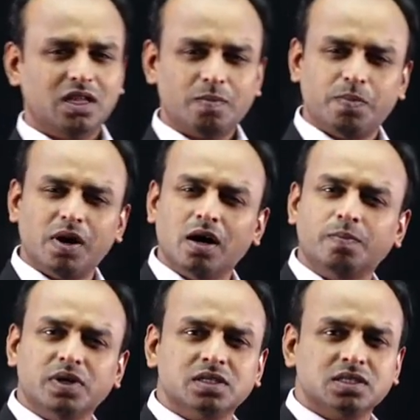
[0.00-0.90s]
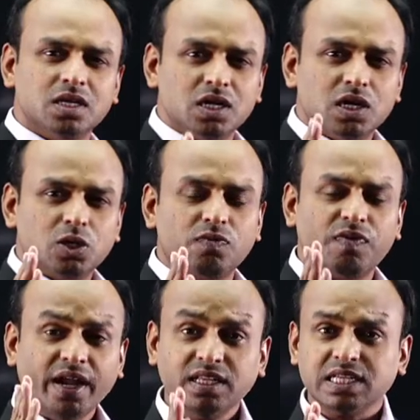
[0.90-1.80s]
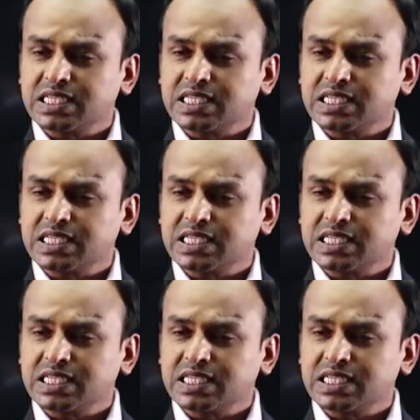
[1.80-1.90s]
The purpose to find the